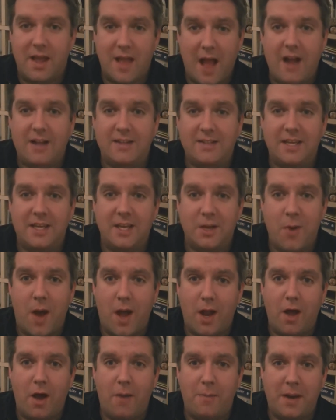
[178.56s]
I can tell you quite
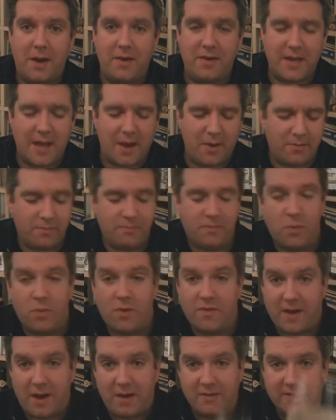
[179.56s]
a lot about it now
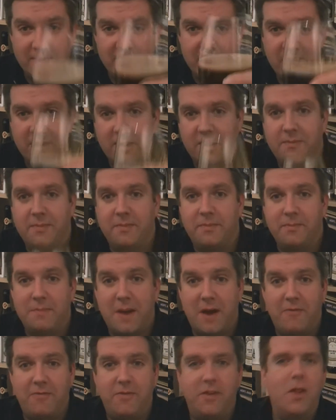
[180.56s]
without taking another
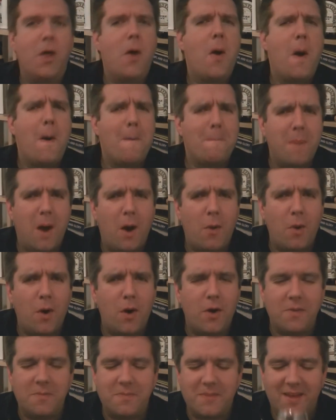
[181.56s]
mouthful, but I
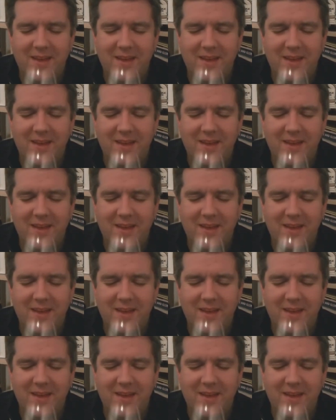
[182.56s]
won't.